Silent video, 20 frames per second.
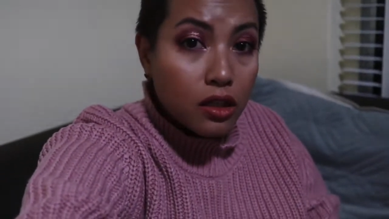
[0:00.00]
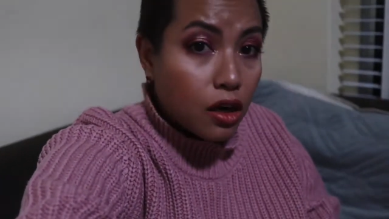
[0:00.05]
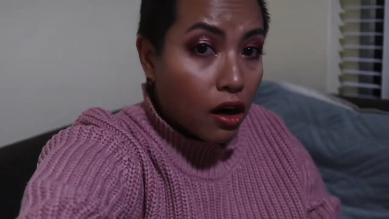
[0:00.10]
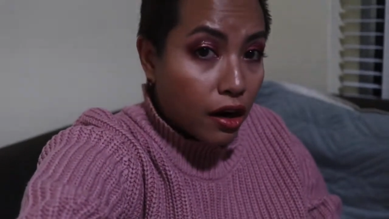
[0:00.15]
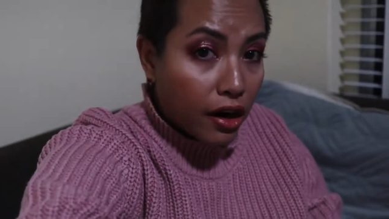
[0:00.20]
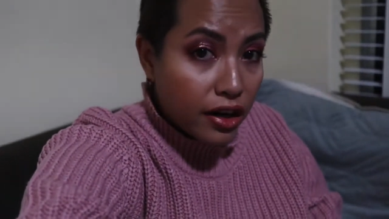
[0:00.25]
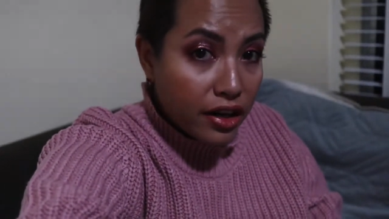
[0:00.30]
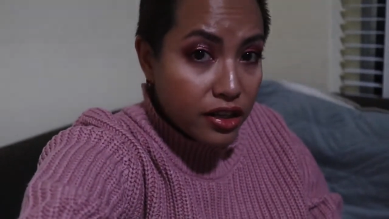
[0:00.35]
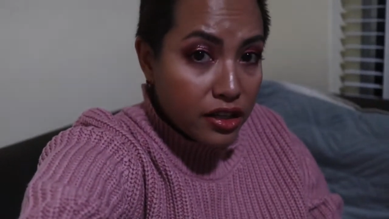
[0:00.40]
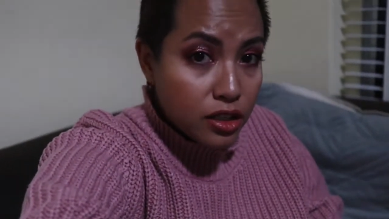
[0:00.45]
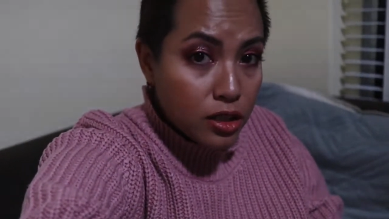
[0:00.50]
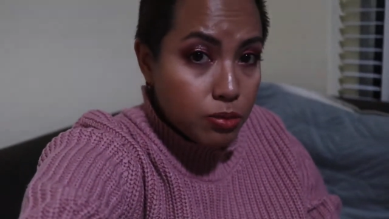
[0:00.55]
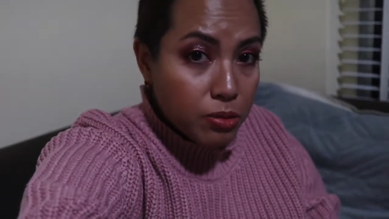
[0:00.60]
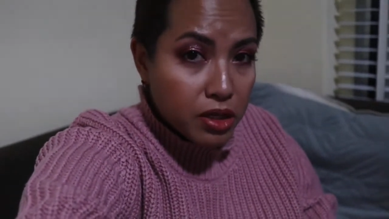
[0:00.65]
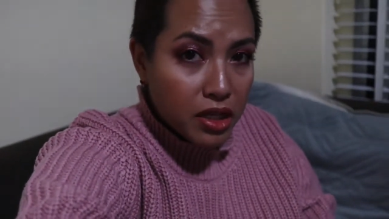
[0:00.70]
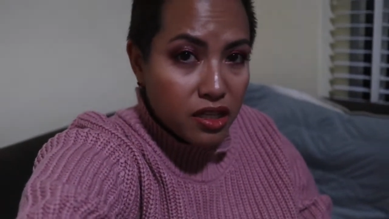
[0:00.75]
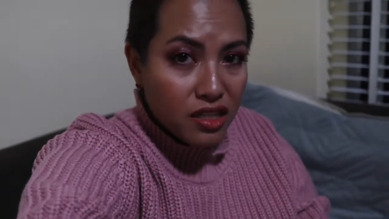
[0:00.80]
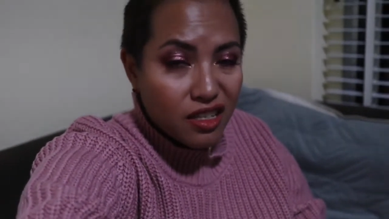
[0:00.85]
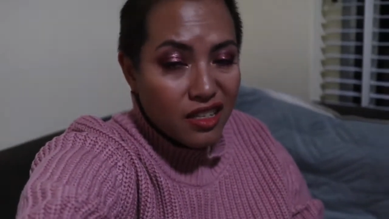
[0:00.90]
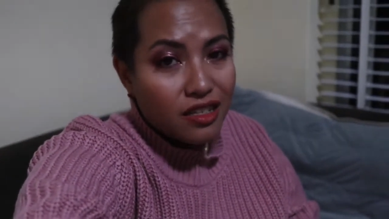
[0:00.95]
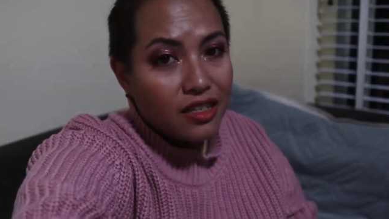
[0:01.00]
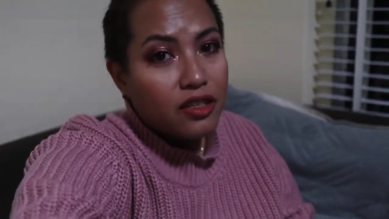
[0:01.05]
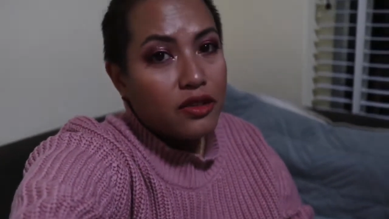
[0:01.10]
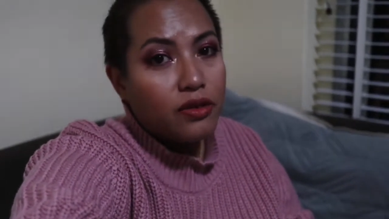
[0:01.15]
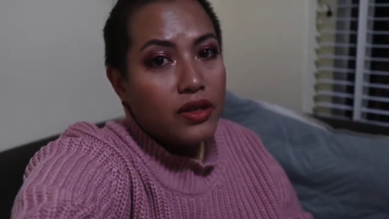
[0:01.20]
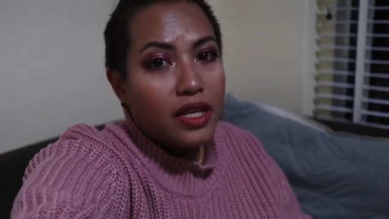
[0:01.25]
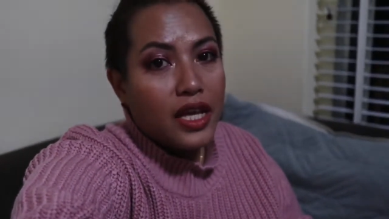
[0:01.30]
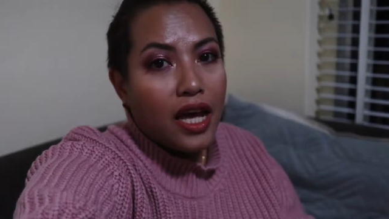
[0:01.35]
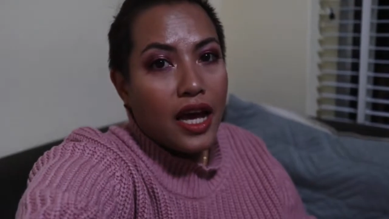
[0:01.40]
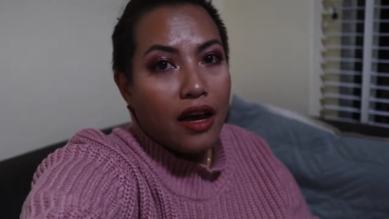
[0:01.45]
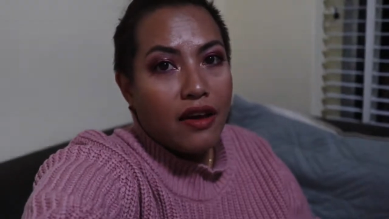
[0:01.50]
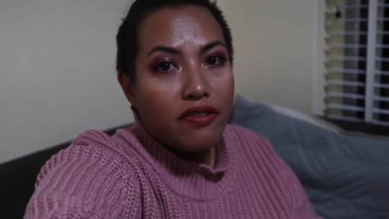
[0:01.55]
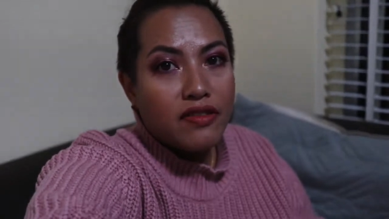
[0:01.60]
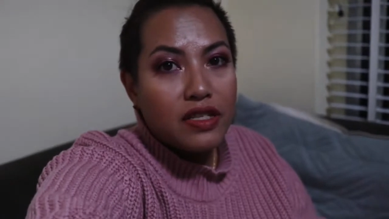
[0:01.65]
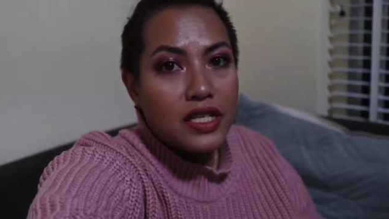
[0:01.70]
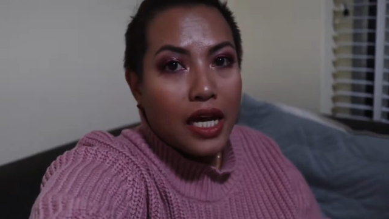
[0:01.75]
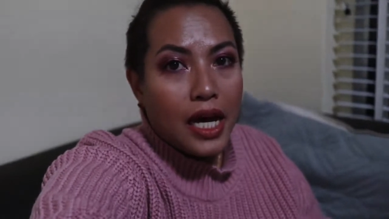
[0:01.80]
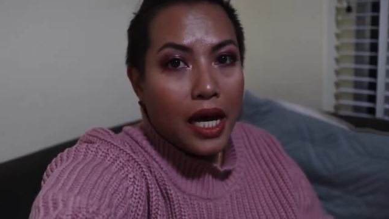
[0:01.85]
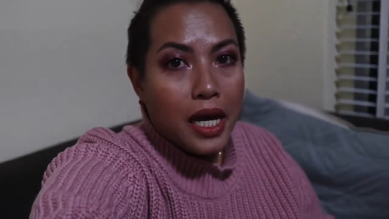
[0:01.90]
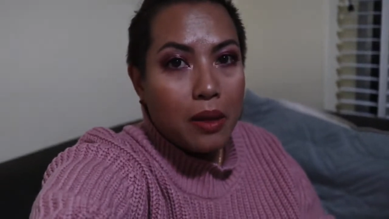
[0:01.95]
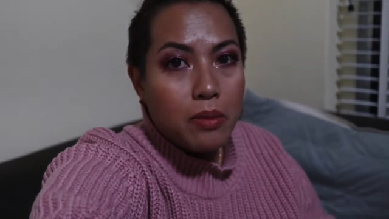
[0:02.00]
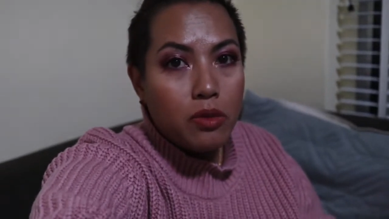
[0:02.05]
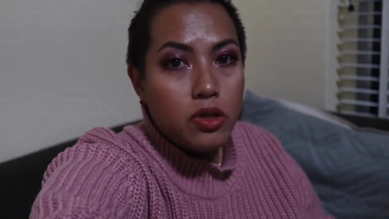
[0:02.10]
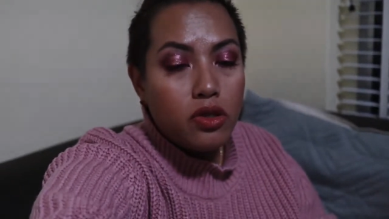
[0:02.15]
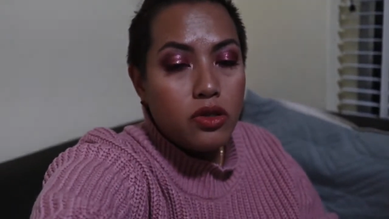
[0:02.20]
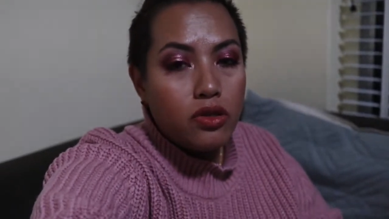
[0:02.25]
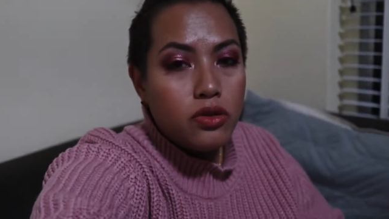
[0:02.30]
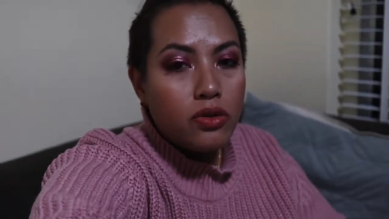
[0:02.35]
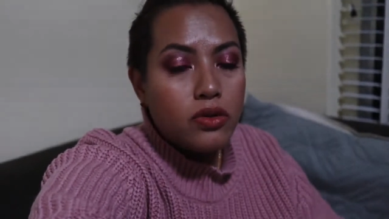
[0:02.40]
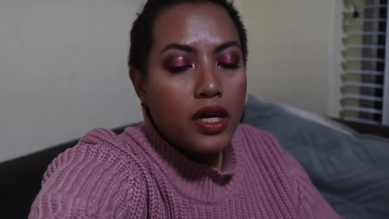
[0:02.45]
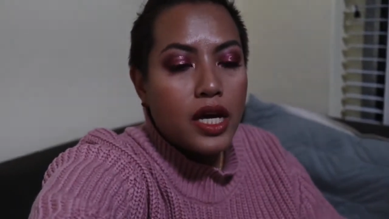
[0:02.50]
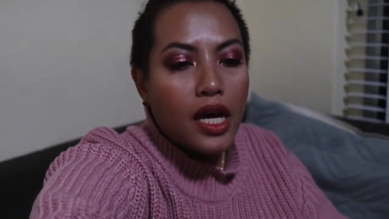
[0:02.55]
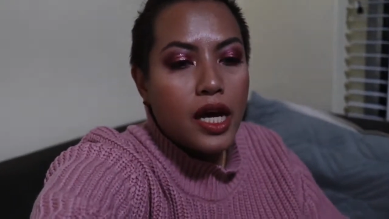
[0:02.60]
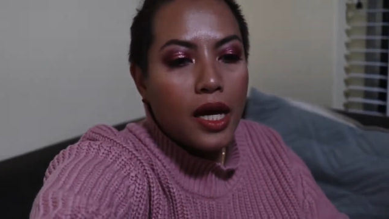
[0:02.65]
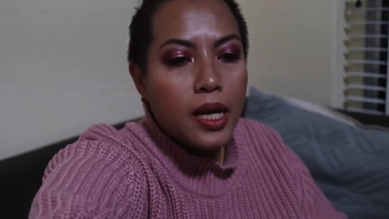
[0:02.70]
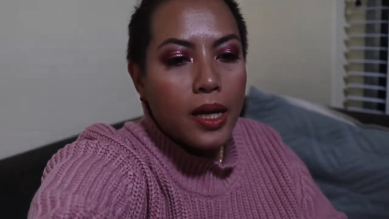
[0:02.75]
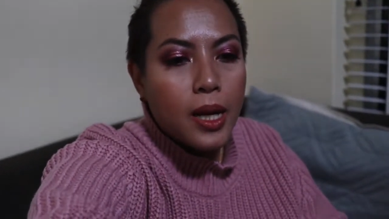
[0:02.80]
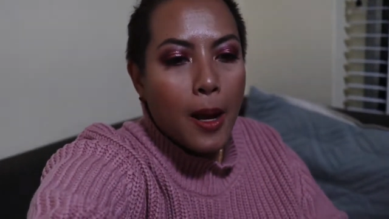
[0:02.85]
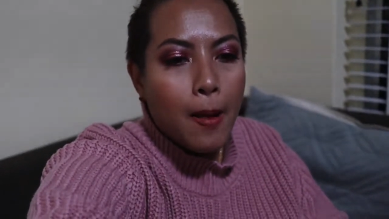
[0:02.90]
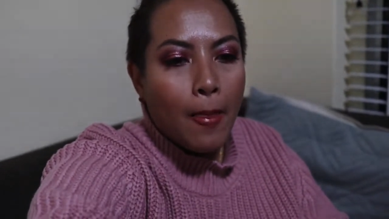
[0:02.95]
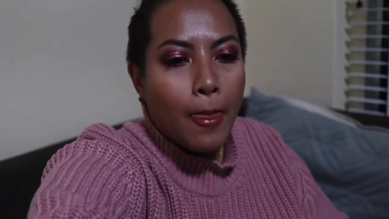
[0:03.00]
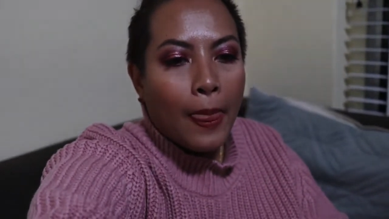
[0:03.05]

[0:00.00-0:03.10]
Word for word: gardens because I didn't really have time to do that.